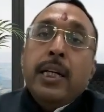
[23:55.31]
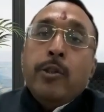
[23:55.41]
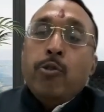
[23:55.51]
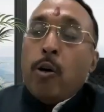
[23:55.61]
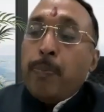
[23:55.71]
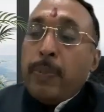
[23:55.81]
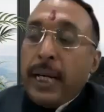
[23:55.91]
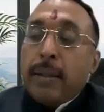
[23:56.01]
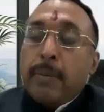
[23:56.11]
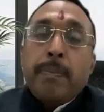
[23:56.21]
you have
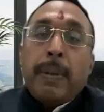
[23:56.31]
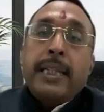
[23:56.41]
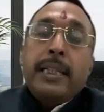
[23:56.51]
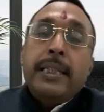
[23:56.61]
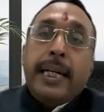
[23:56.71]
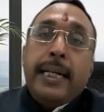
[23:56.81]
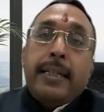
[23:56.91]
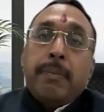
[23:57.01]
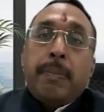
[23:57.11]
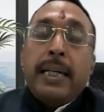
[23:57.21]
made by the date,
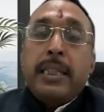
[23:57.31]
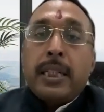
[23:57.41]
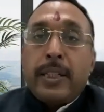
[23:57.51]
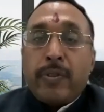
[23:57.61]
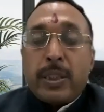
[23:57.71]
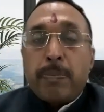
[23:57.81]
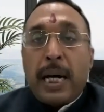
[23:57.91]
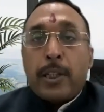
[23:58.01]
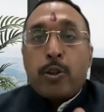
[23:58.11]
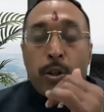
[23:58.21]
by the 31st
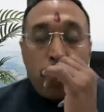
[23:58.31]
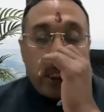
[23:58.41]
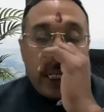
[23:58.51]
March or not.